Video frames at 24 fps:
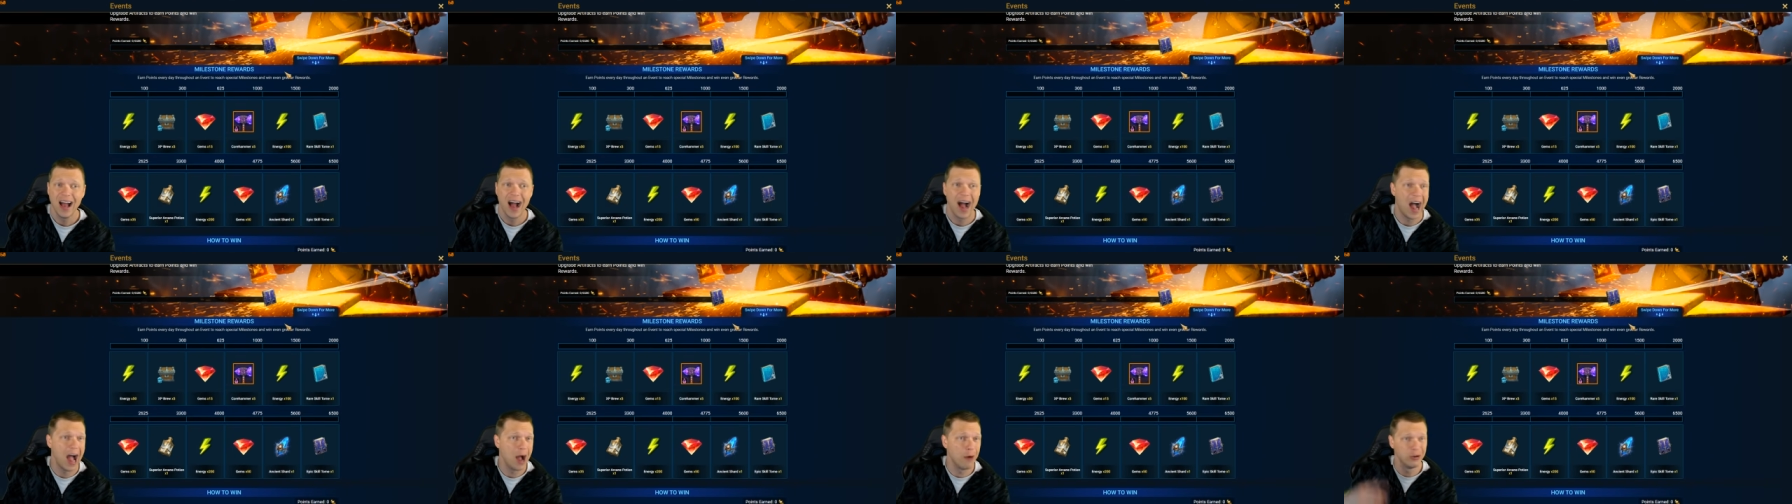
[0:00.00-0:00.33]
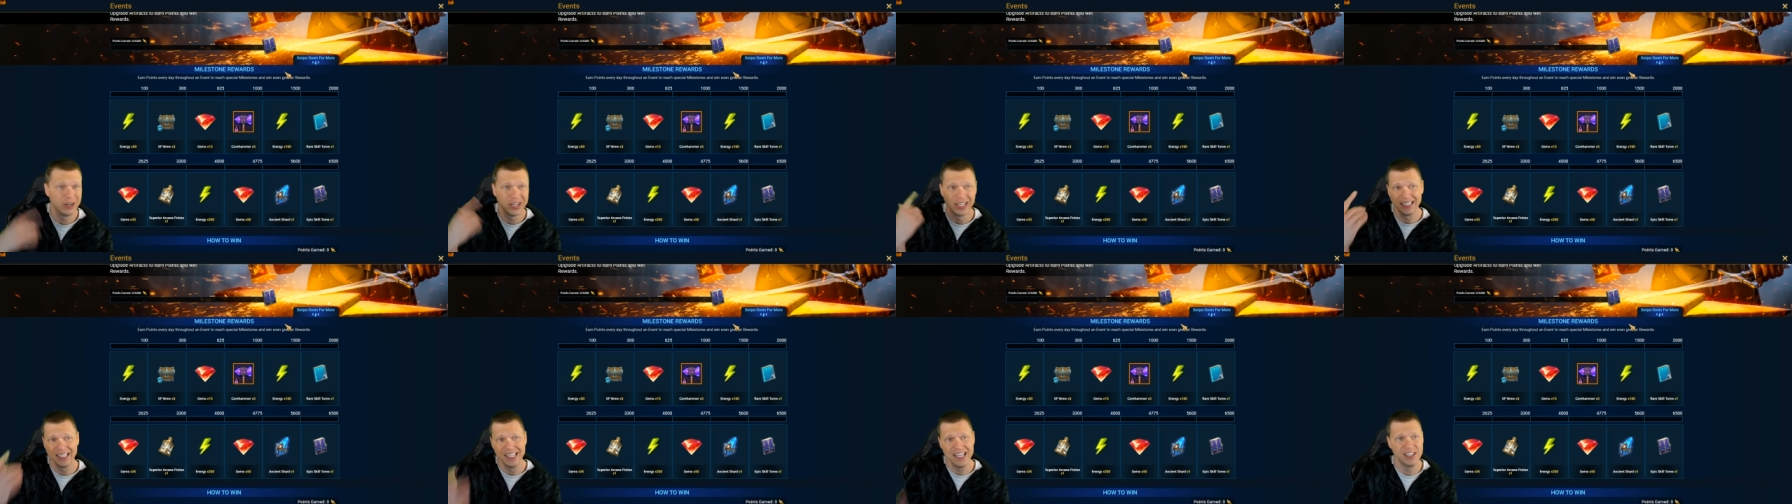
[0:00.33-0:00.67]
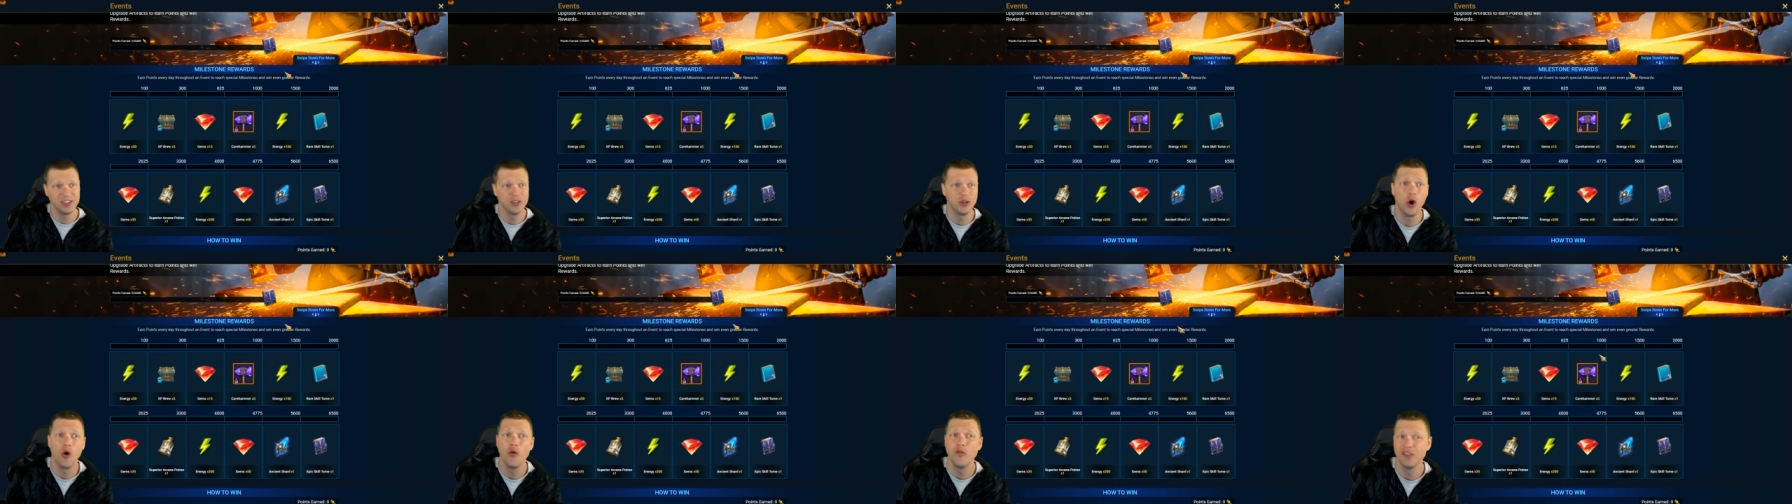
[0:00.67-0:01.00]
I would at
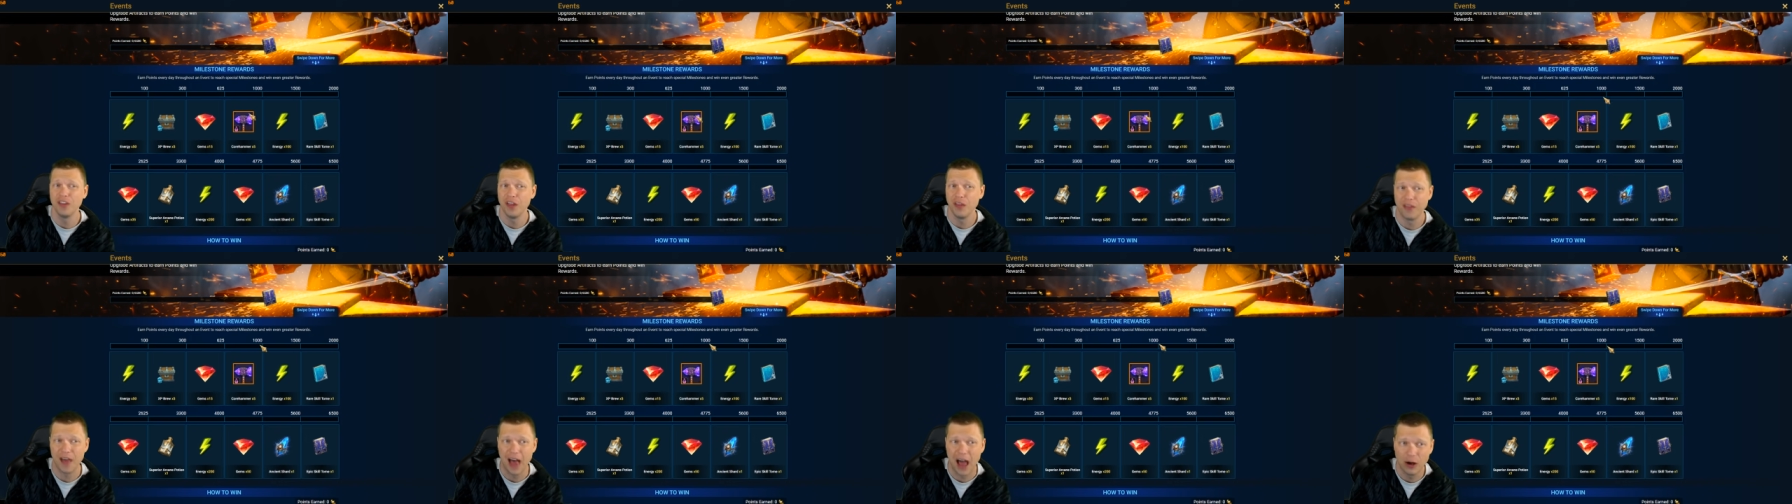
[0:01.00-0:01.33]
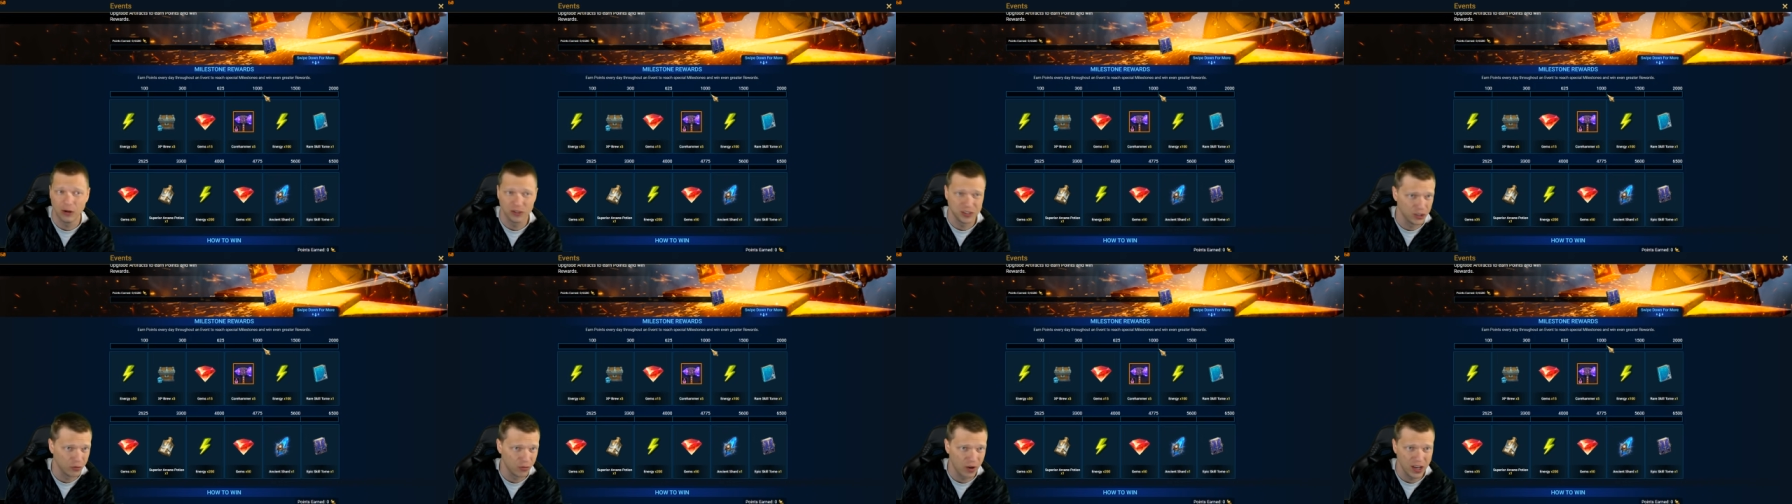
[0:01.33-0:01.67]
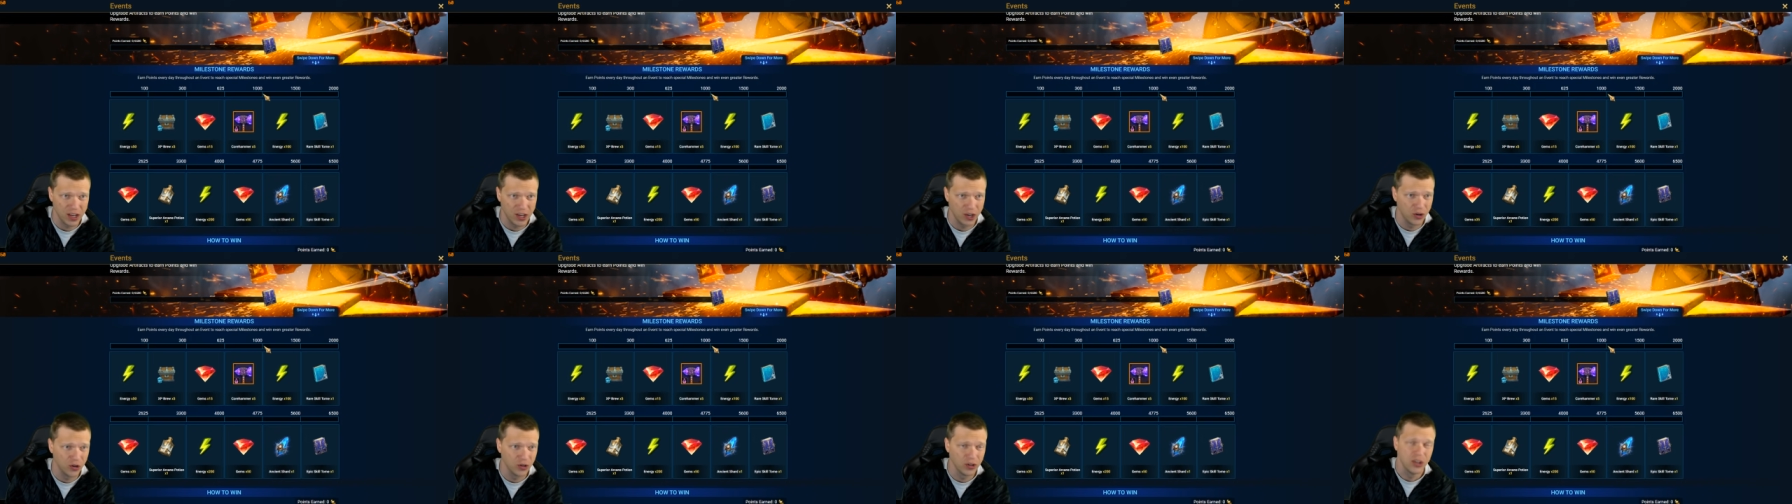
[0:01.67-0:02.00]
least go for the 1,000 right
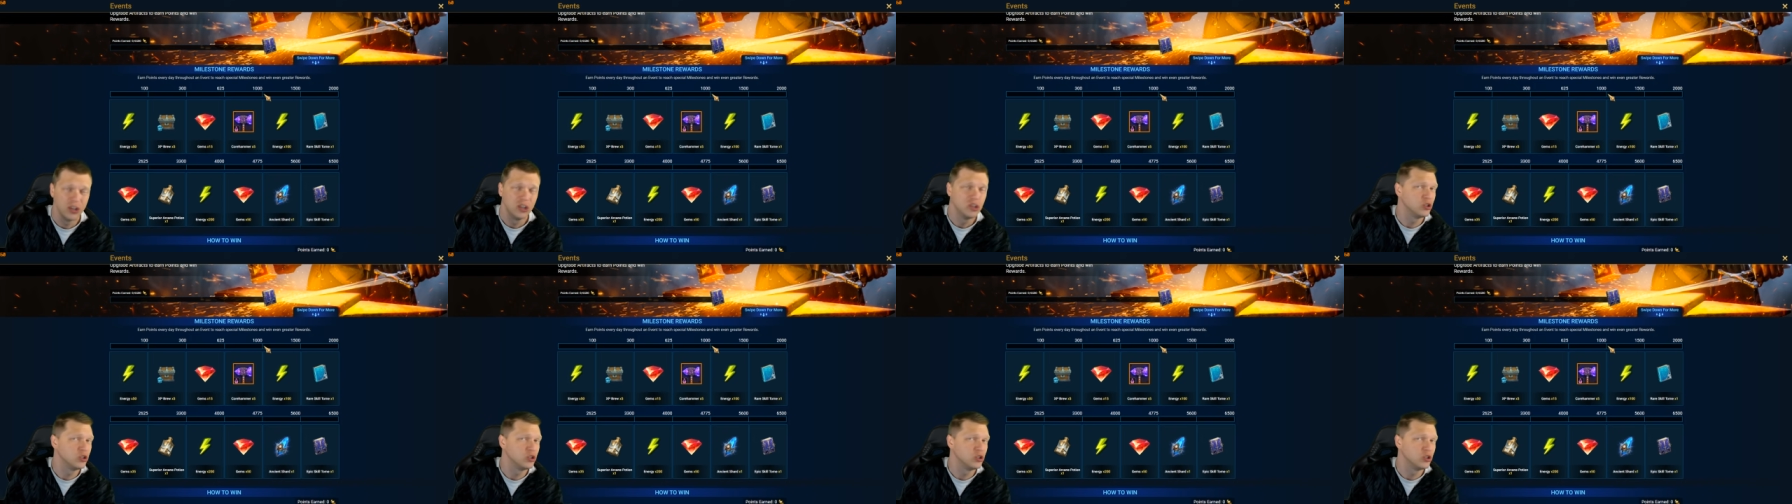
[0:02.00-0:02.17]
here,